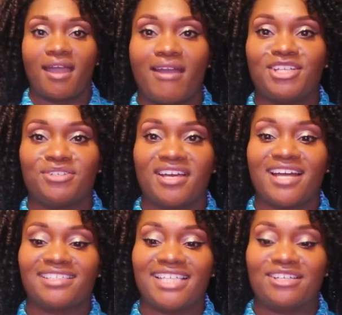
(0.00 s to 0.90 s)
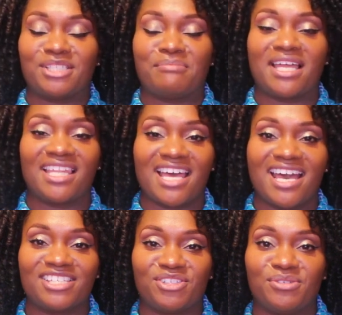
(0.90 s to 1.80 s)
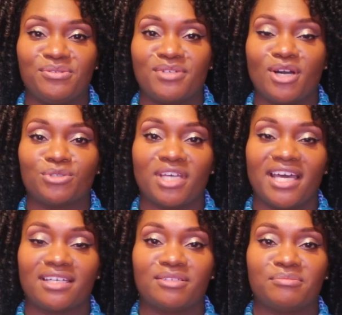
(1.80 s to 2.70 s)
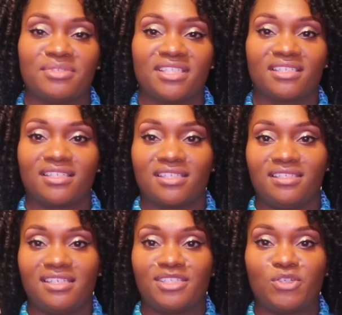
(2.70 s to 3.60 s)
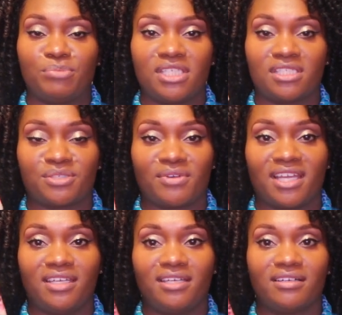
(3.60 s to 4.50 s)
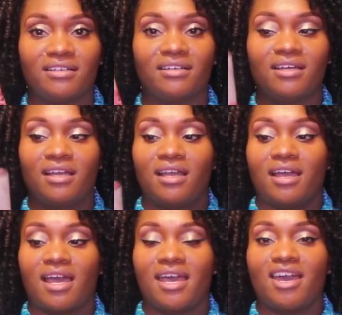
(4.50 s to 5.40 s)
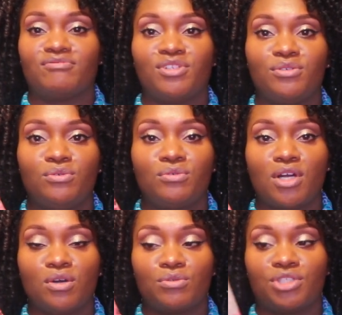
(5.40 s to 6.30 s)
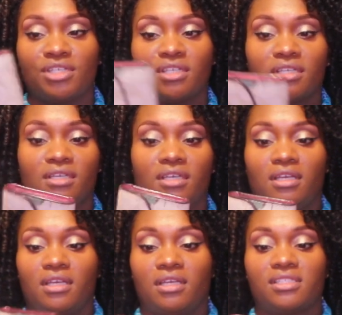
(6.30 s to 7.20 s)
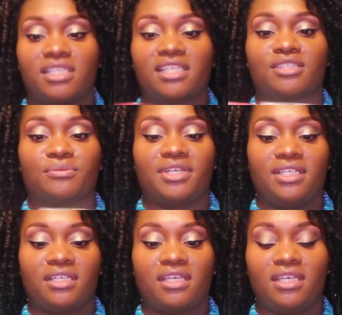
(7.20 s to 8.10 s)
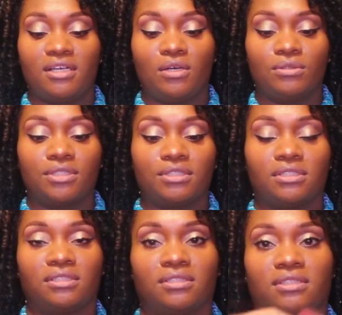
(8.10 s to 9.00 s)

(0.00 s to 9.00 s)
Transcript: All right, you guys, down to my last two coach items. It's these two pieces right here. I have two coach six ring key holders.